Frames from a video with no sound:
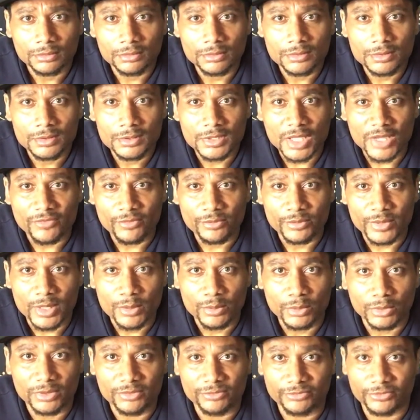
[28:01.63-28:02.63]
Seven
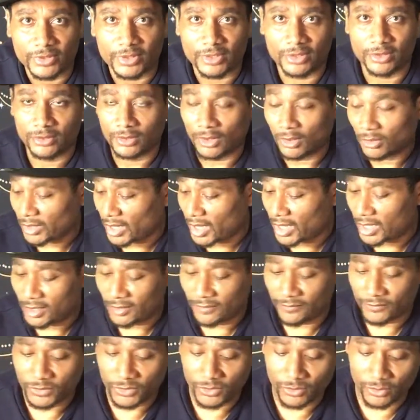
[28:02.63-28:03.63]
people in front of you. Okay,
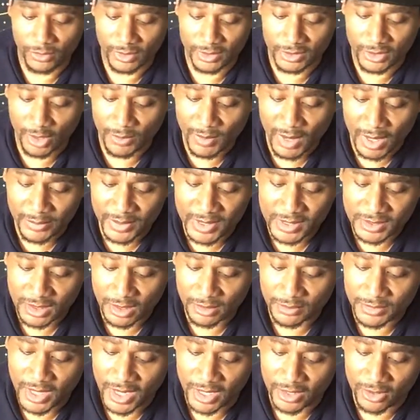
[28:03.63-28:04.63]
you, there might be
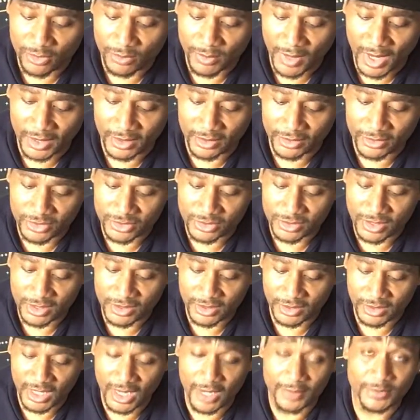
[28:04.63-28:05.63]
some that you might just need
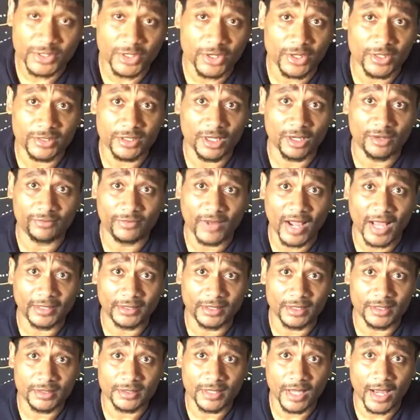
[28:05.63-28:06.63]
to keep to yourself at
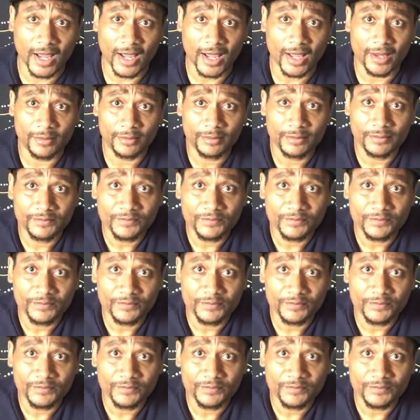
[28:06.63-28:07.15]
this time.